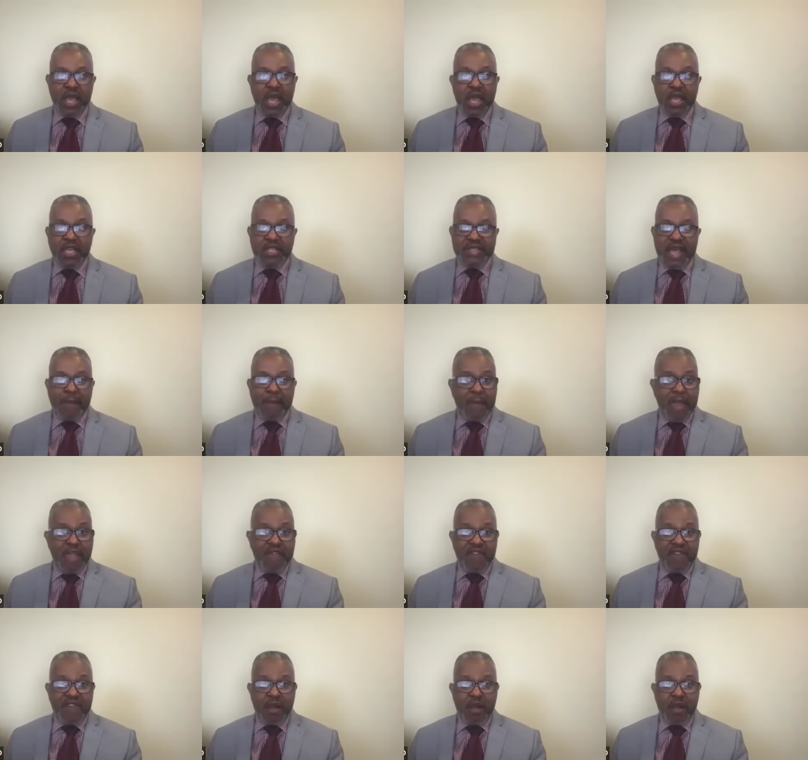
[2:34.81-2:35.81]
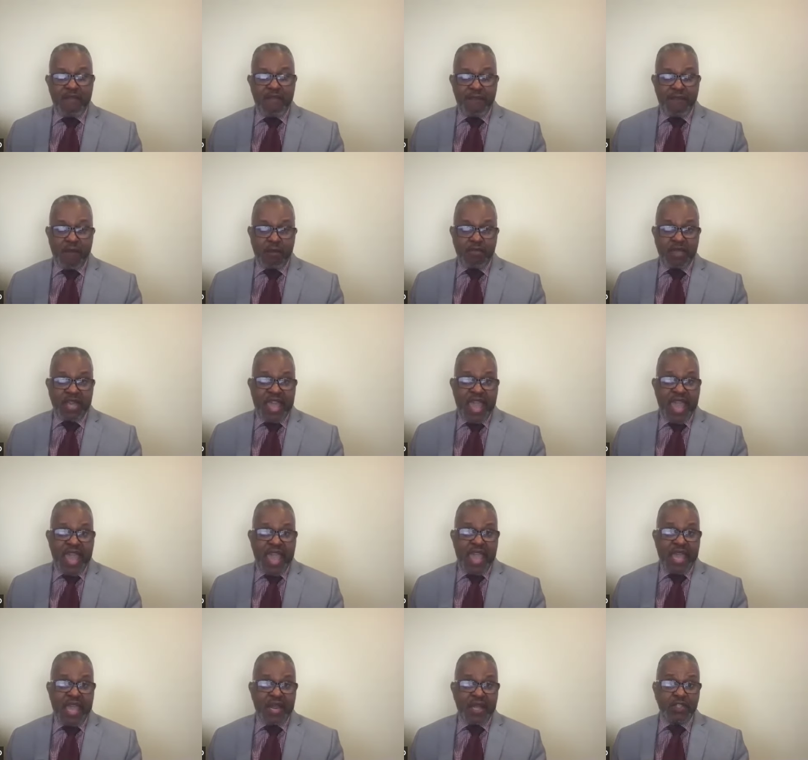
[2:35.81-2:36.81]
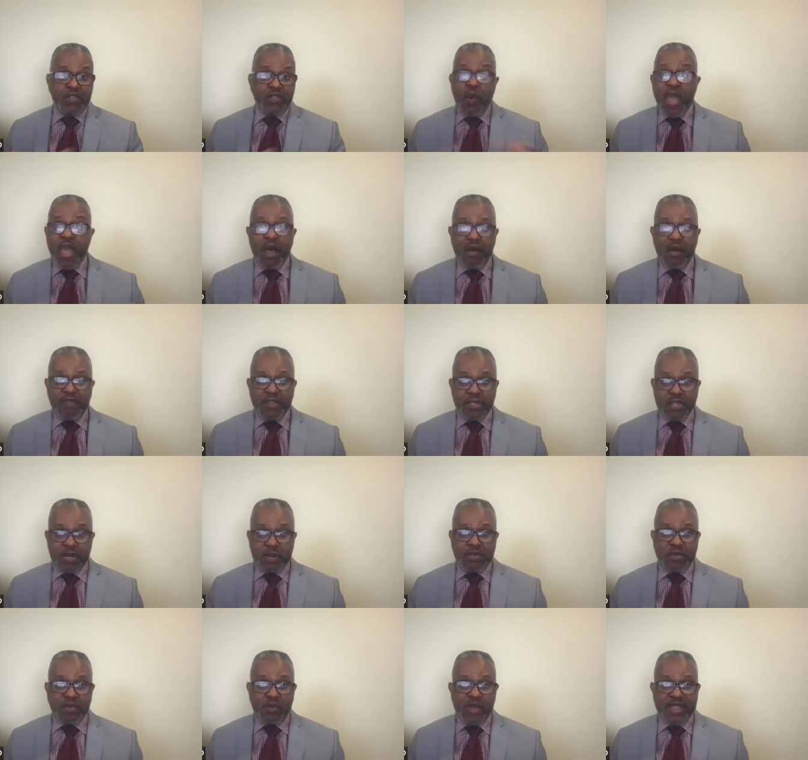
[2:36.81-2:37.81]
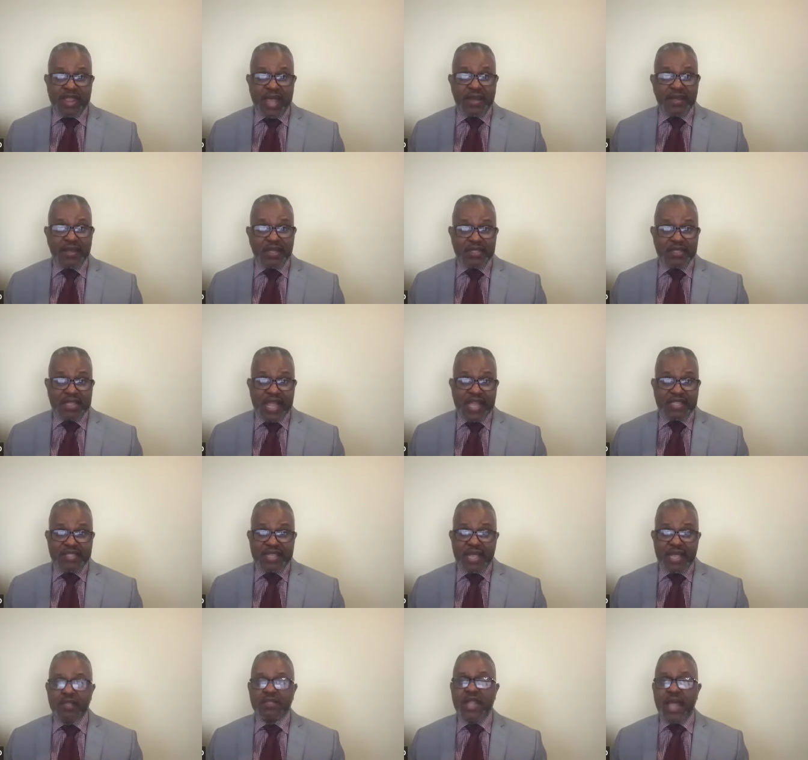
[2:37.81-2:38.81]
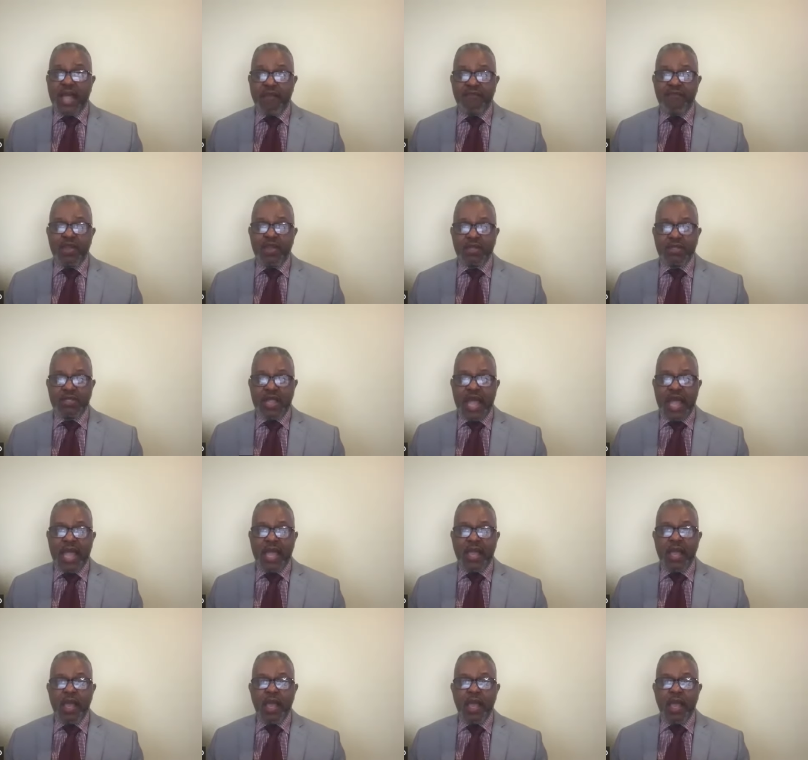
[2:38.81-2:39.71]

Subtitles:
Because that may vary from K to 12 in terms of what that looks like, sounds like, feels like.